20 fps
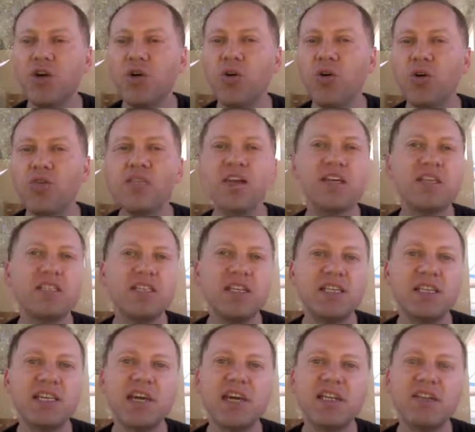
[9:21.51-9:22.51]
or things
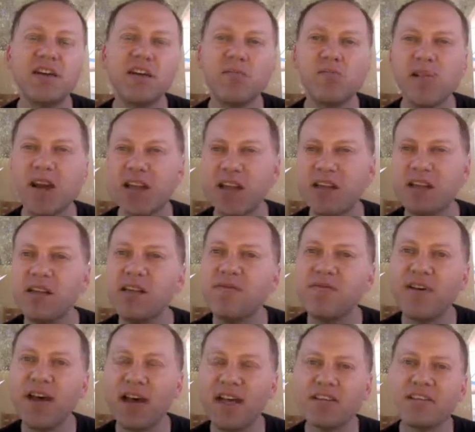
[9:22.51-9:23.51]
need to get done radically
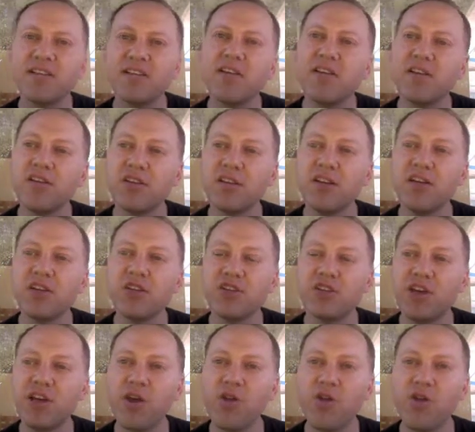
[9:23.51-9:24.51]
faster than
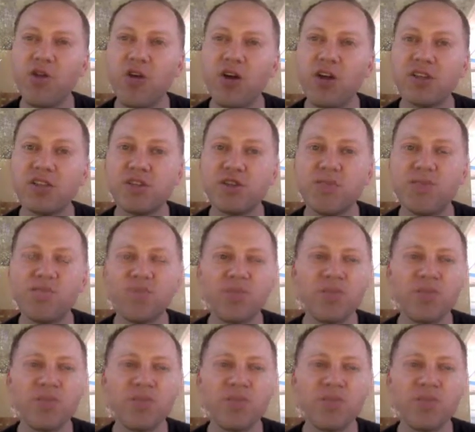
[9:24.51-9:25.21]
initially thought,